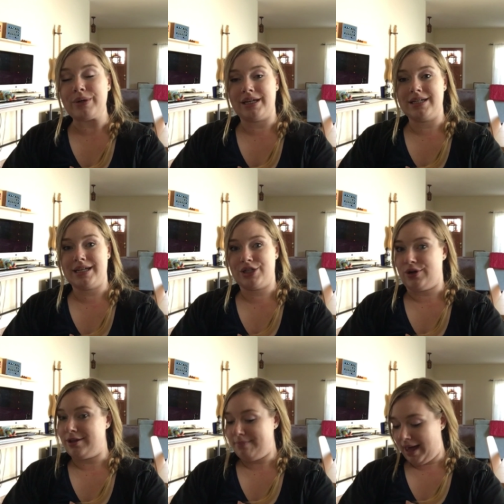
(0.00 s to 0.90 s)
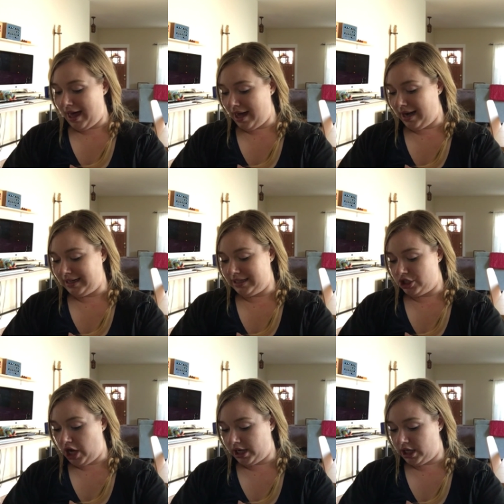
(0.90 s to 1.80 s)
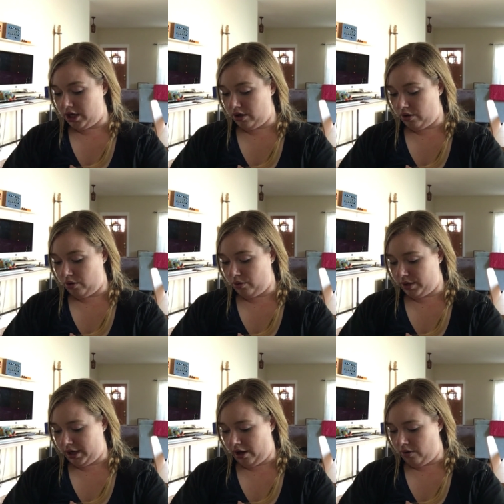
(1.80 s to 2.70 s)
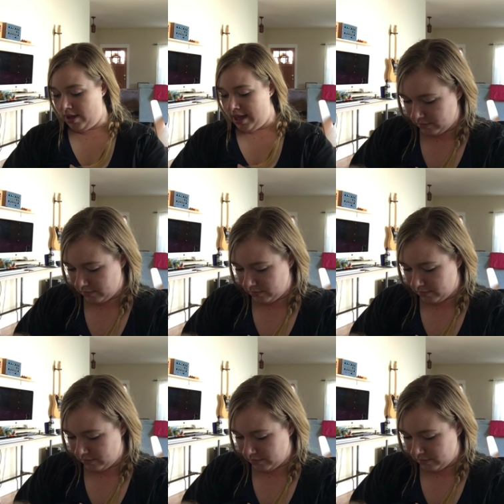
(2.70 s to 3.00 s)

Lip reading: We need to get you on the bed. I need to check you, you know.